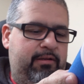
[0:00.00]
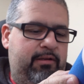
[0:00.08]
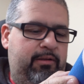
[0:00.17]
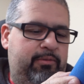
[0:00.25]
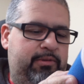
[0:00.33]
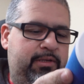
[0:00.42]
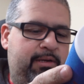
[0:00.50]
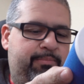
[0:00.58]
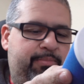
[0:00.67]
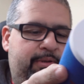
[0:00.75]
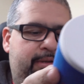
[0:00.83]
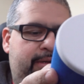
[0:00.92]
closed
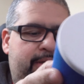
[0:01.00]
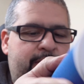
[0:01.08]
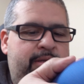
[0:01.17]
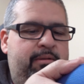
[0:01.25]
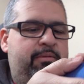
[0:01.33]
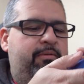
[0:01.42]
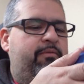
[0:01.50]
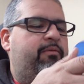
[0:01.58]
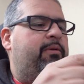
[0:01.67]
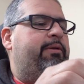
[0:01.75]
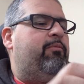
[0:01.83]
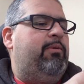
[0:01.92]
up
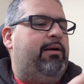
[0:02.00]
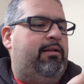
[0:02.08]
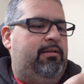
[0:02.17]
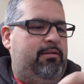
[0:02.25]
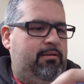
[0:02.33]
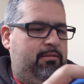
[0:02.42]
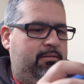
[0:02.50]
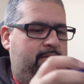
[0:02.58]
really well.